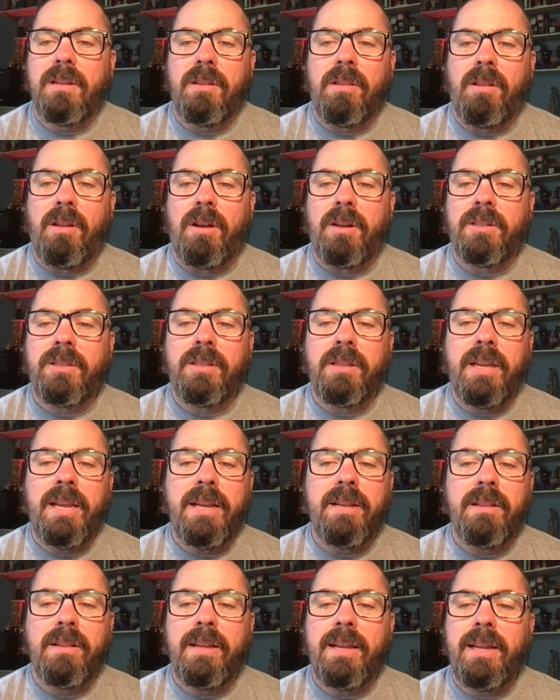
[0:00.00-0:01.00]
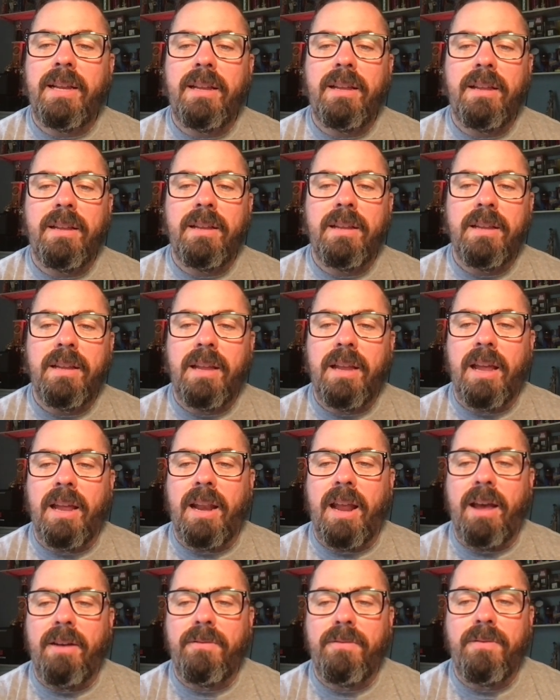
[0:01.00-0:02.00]
Launch legally and
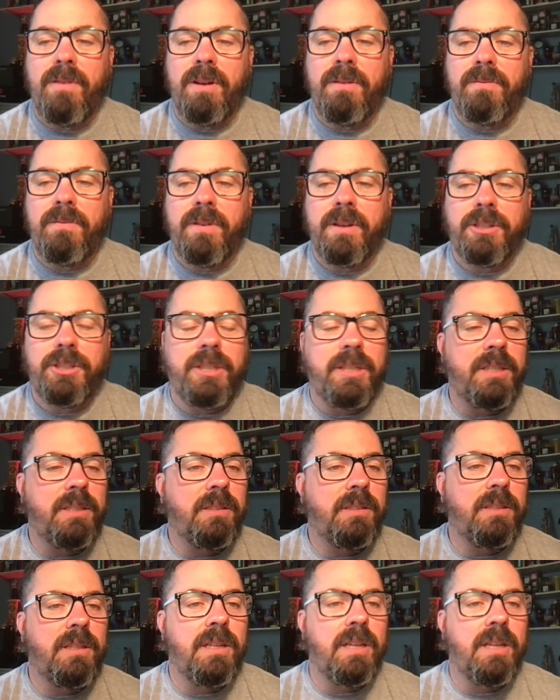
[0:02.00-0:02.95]
have fun fishing.